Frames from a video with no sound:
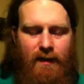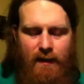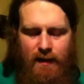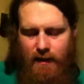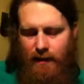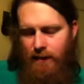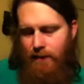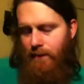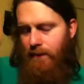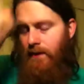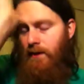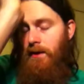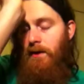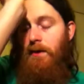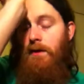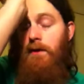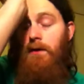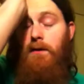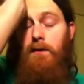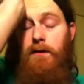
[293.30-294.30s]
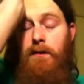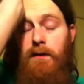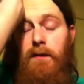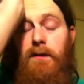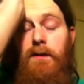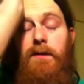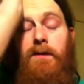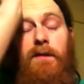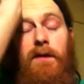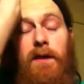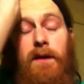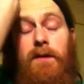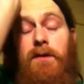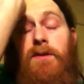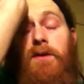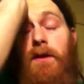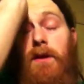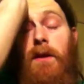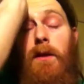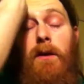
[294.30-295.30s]
items, the gold
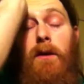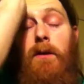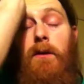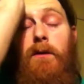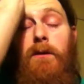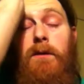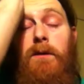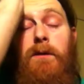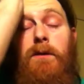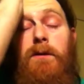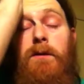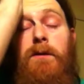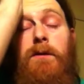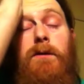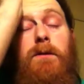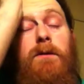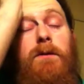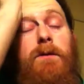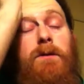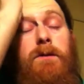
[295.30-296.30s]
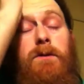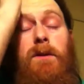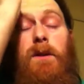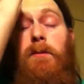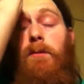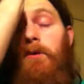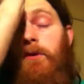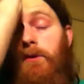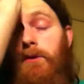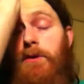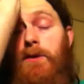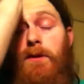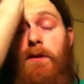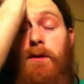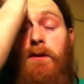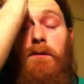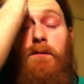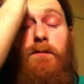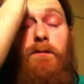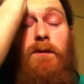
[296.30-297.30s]
spheres, the gold troubles, the,
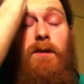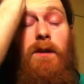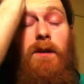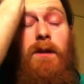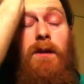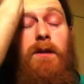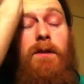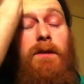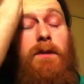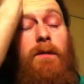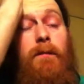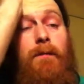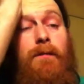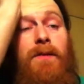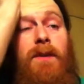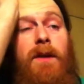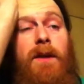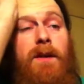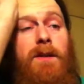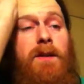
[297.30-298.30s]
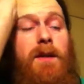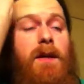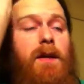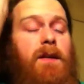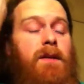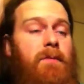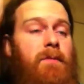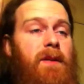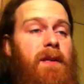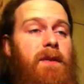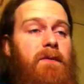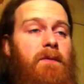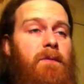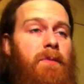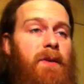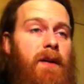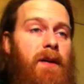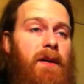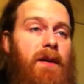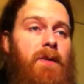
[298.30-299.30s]
ugh. It's like in the medieval
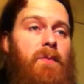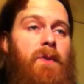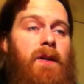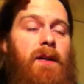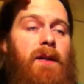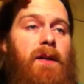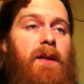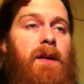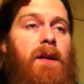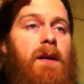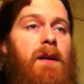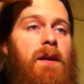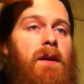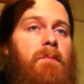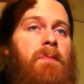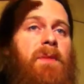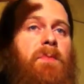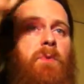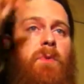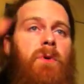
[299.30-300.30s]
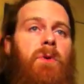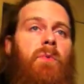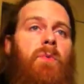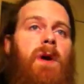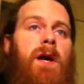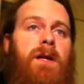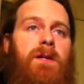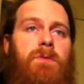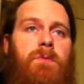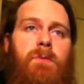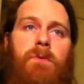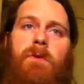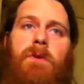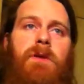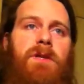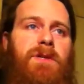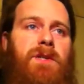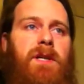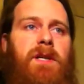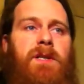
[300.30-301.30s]
period when people would wage
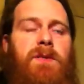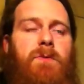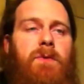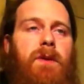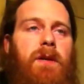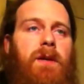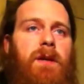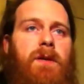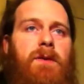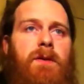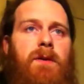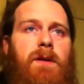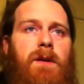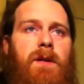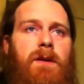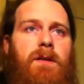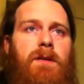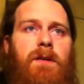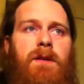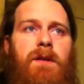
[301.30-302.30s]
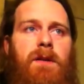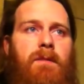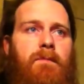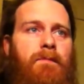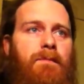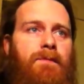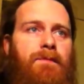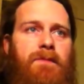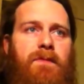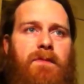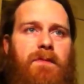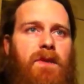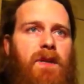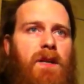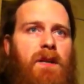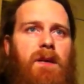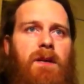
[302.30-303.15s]
wars against one another and um,